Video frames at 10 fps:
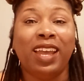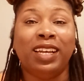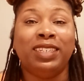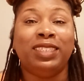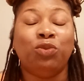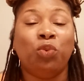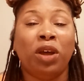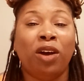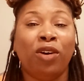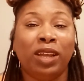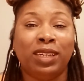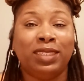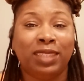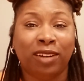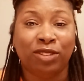as well
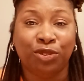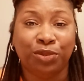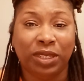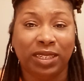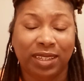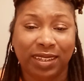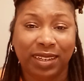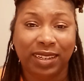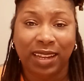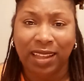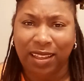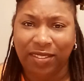as they're doing good,